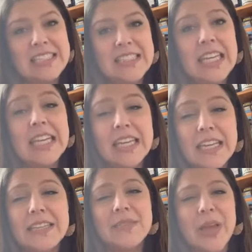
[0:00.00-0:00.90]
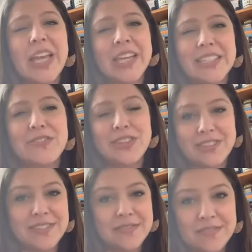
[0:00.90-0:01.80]
It is making a
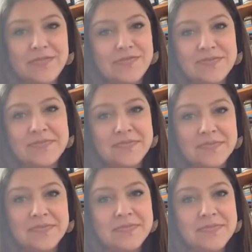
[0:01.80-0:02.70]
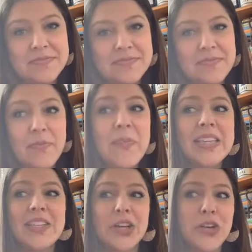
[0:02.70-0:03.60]
difference. It
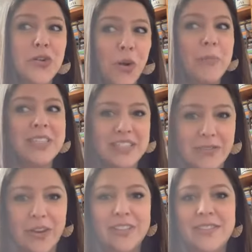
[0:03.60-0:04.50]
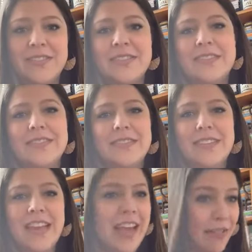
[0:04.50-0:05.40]
makes an enormous difference
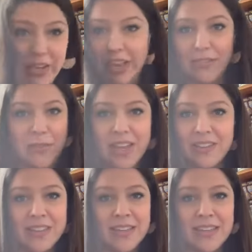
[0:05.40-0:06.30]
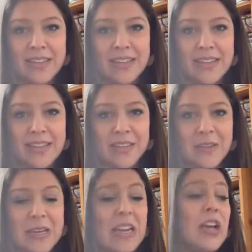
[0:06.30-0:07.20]
every day for me.
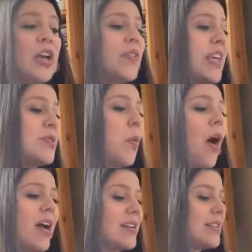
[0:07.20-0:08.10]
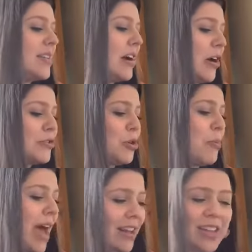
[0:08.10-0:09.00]
These walks are
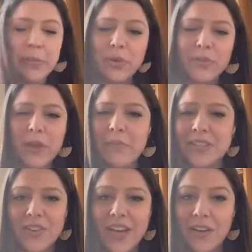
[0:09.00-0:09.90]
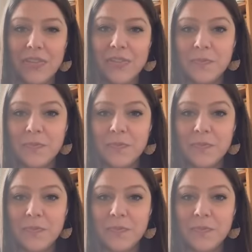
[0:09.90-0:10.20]
dramatically improving my mental health,